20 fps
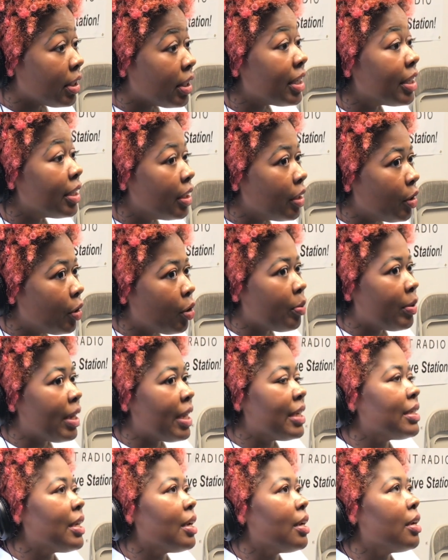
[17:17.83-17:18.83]
Heal. And when
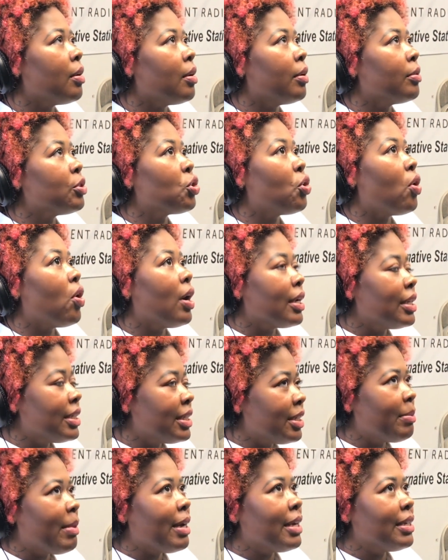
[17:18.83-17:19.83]
I say talking
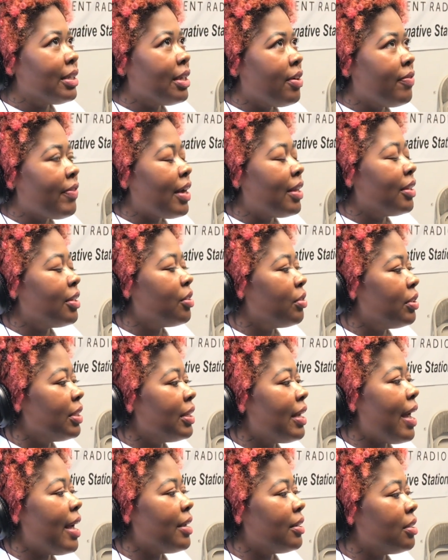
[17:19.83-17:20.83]
to myself, I
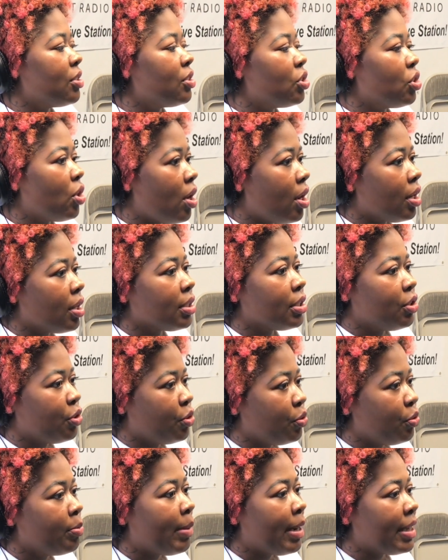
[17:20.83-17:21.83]
literally had to talk
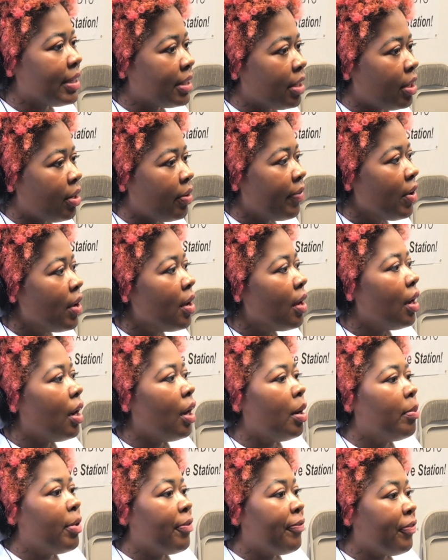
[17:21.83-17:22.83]
to myself,
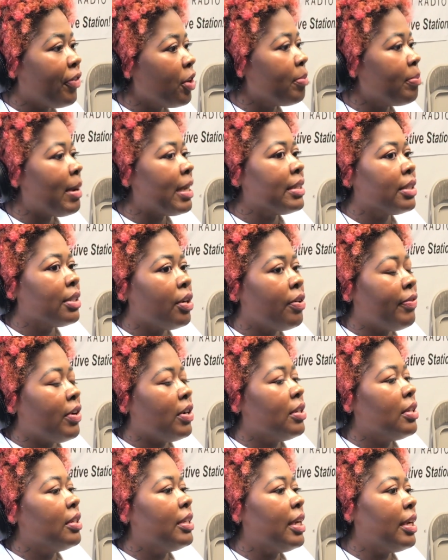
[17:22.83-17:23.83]
affirm myself
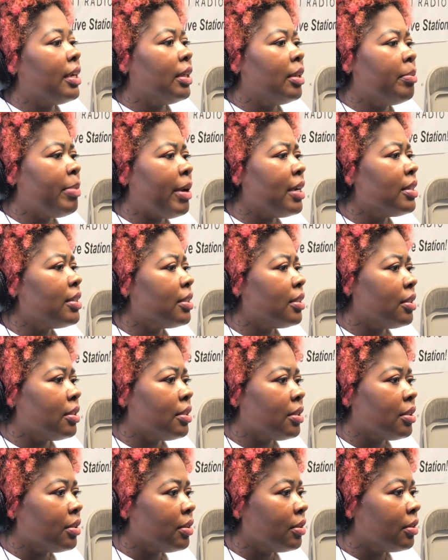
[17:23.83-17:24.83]
on a daily
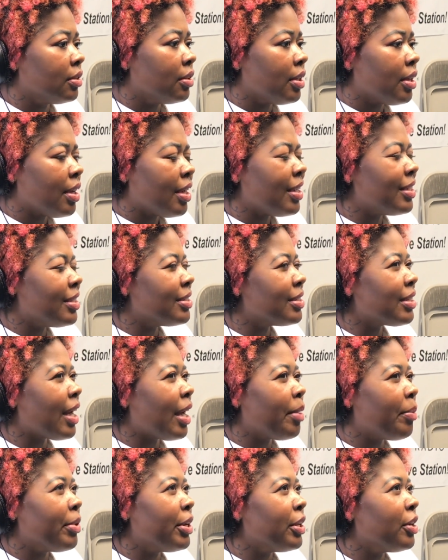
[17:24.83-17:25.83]
basis, and
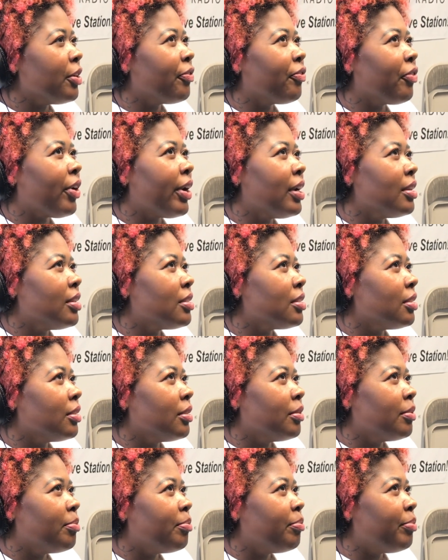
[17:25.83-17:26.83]
stop being afraid
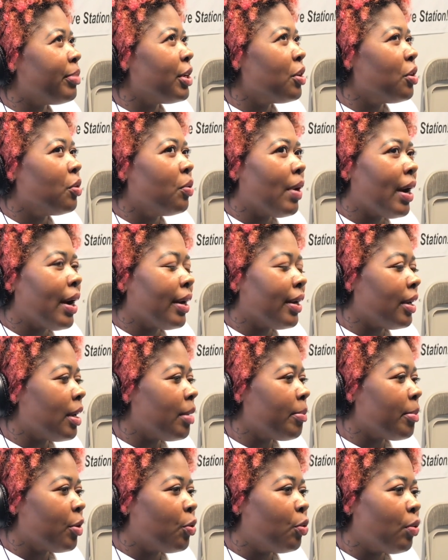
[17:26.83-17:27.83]
to be who I
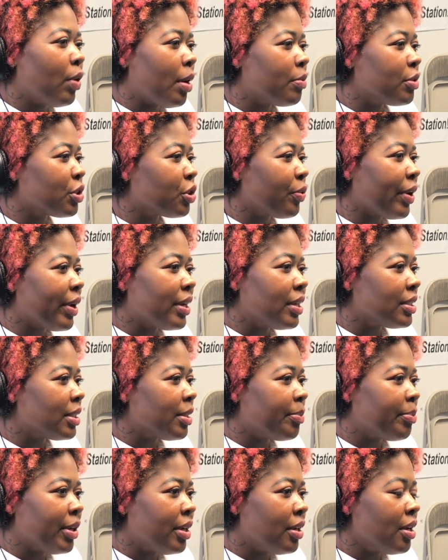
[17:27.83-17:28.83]
am and who I was created
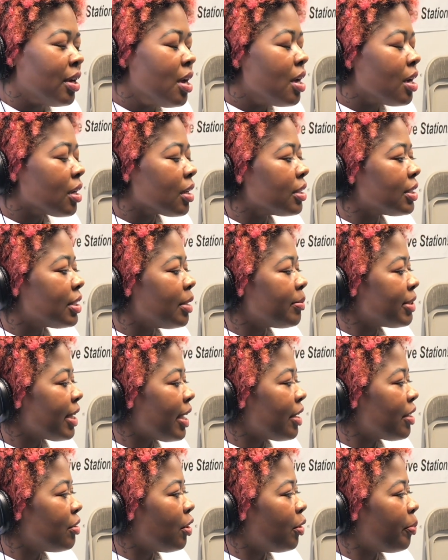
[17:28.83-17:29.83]
to be. Because
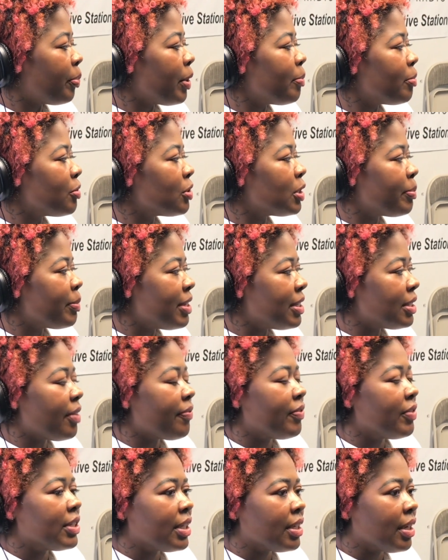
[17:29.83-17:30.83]
sometimes, you know, people speak
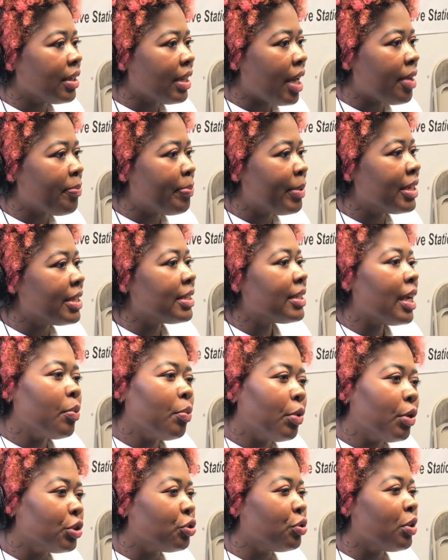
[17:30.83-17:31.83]
stuff into your life because they
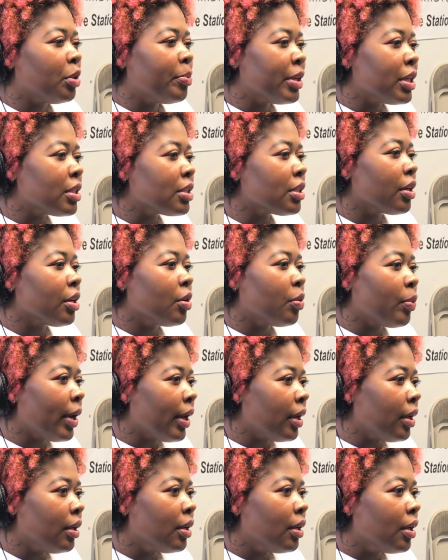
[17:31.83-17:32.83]
want you to be a certain
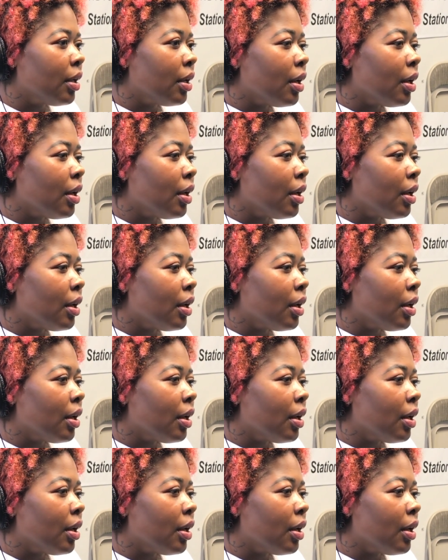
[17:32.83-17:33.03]
way.